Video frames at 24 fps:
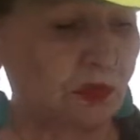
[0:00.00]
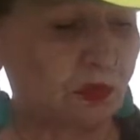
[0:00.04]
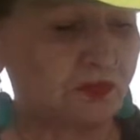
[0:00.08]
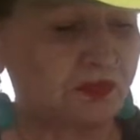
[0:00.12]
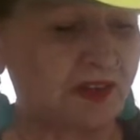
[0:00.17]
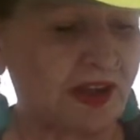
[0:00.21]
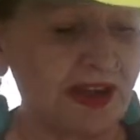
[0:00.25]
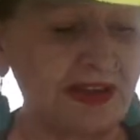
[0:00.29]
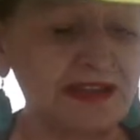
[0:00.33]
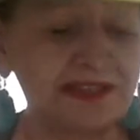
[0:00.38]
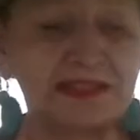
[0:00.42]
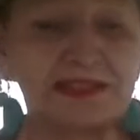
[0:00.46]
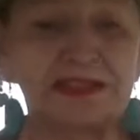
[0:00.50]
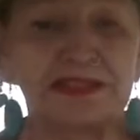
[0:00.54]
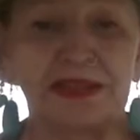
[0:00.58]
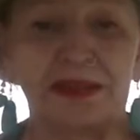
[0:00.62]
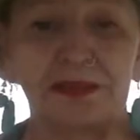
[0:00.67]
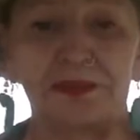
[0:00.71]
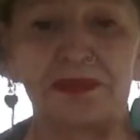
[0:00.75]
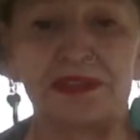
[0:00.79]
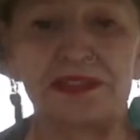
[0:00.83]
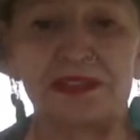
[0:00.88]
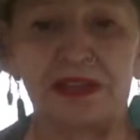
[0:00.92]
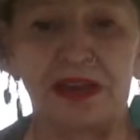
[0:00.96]
finds
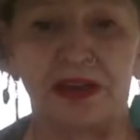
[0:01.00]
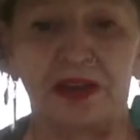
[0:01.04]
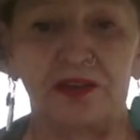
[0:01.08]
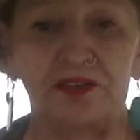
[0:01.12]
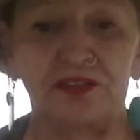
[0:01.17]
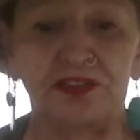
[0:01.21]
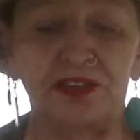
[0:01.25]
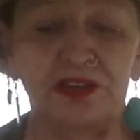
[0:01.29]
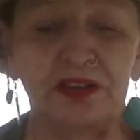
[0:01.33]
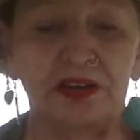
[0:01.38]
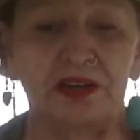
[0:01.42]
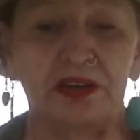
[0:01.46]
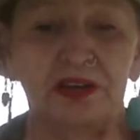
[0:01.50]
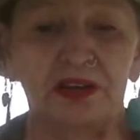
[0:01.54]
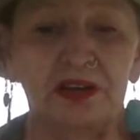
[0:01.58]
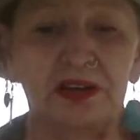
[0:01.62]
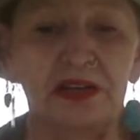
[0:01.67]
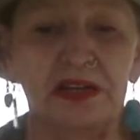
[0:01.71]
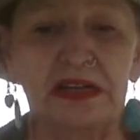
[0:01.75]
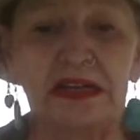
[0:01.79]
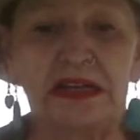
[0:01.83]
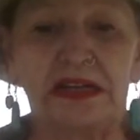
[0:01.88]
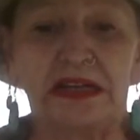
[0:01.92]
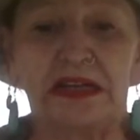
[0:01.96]
themselves
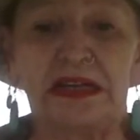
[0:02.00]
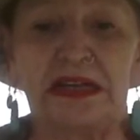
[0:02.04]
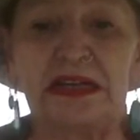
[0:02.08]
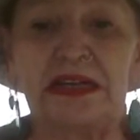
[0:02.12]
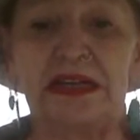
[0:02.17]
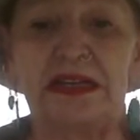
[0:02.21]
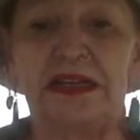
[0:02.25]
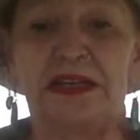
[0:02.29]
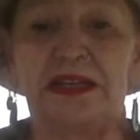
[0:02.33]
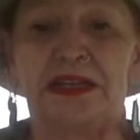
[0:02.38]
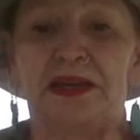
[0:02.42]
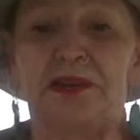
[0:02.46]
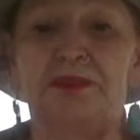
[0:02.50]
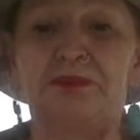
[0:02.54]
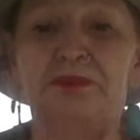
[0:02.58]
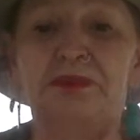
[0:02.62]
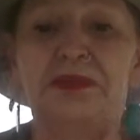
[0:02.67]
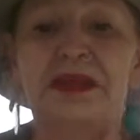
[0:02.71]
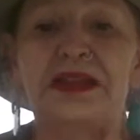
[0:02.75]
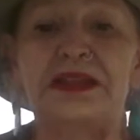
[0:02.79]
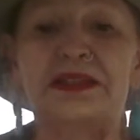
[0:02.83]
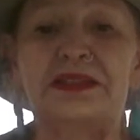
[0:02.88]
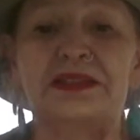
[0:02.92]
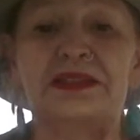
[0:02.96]
in the
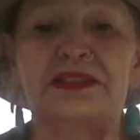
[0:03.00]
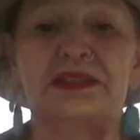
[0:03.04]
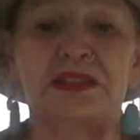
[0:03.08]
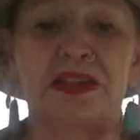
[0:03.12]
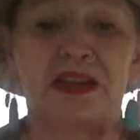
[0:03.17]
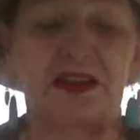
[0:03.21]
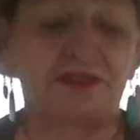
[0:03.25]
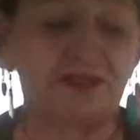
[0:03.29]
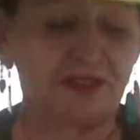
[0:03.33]
midst of